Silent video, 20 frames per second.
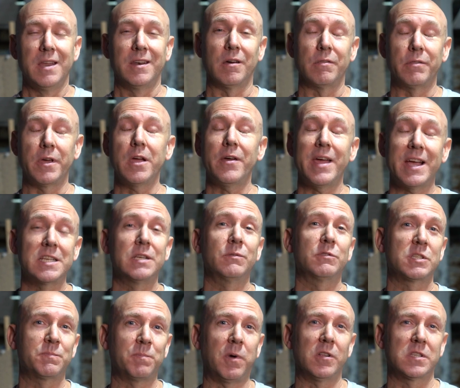Now they're actually
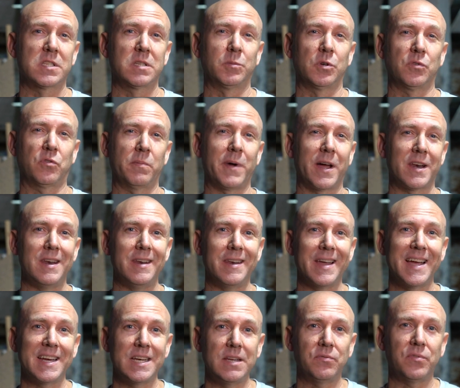responsible for about
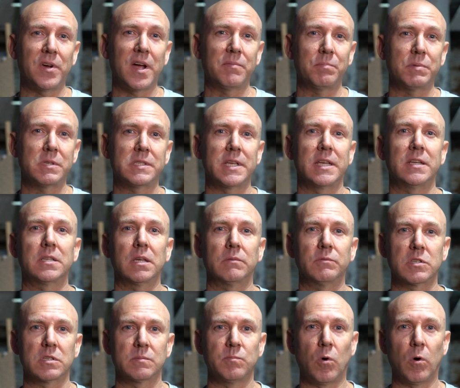95% of
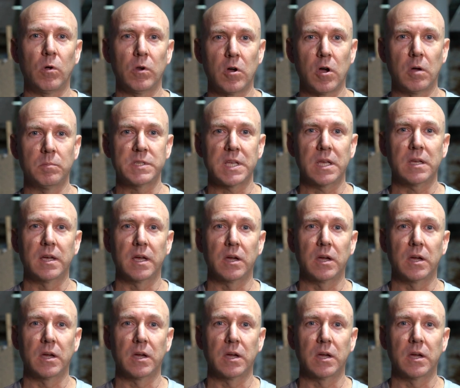the small arms